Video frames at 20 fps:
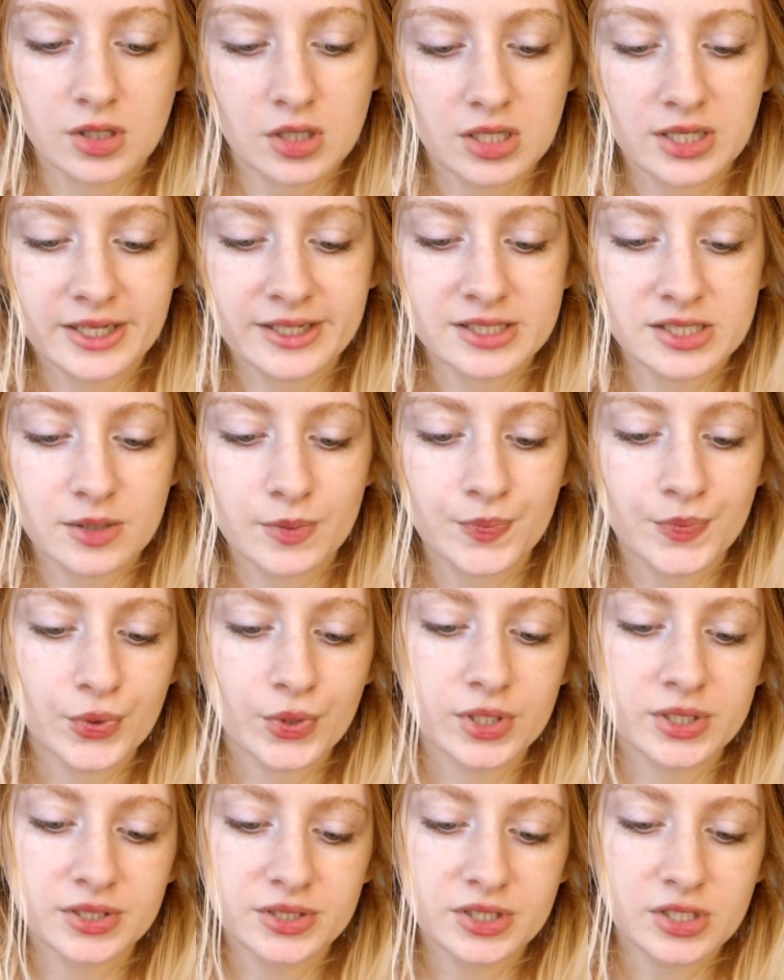It's
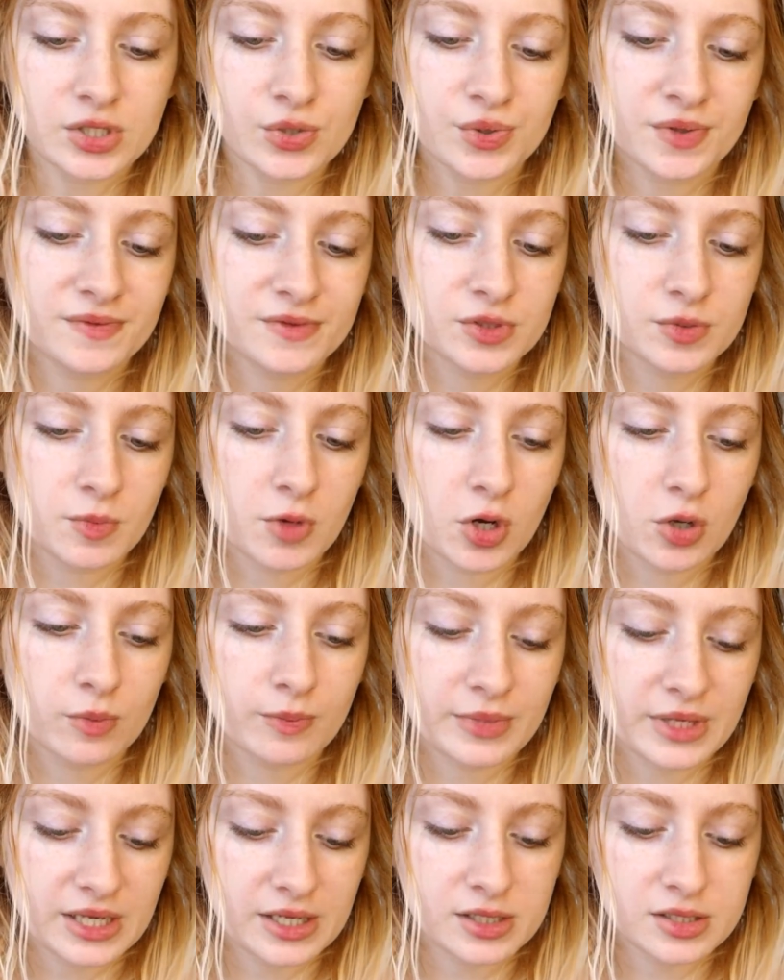important that you have small
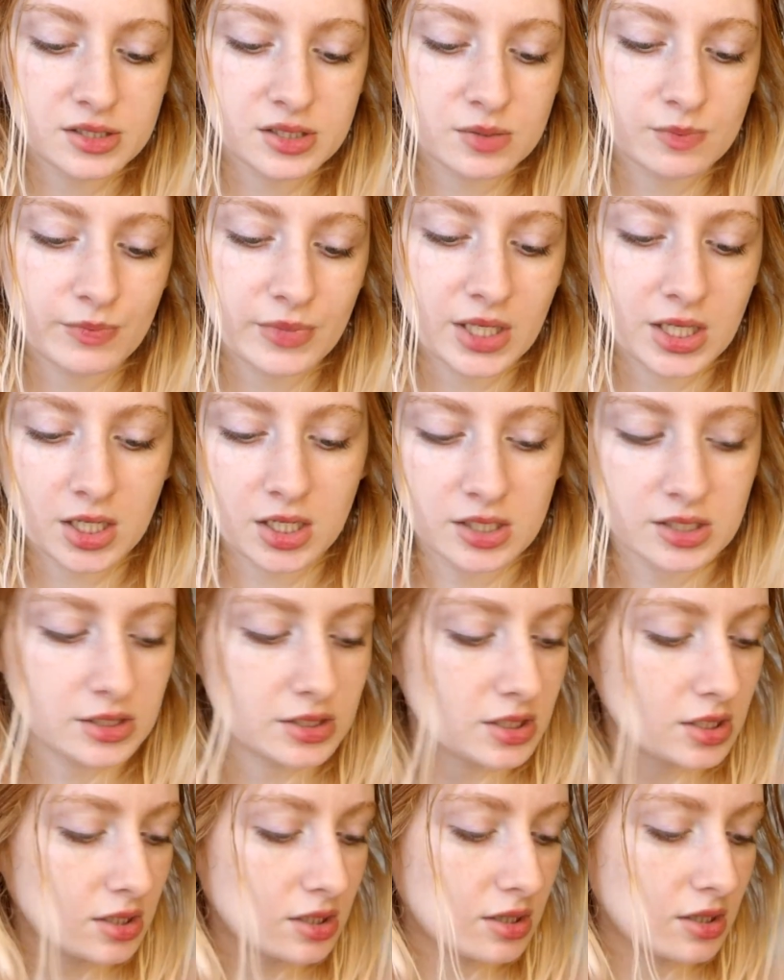beads because
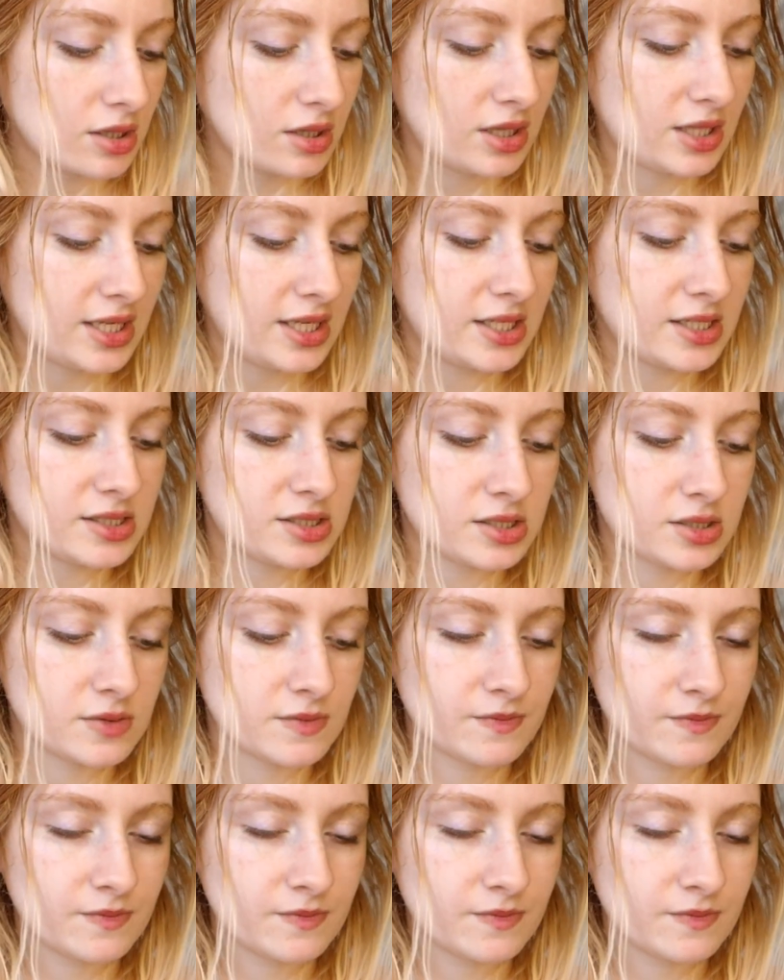these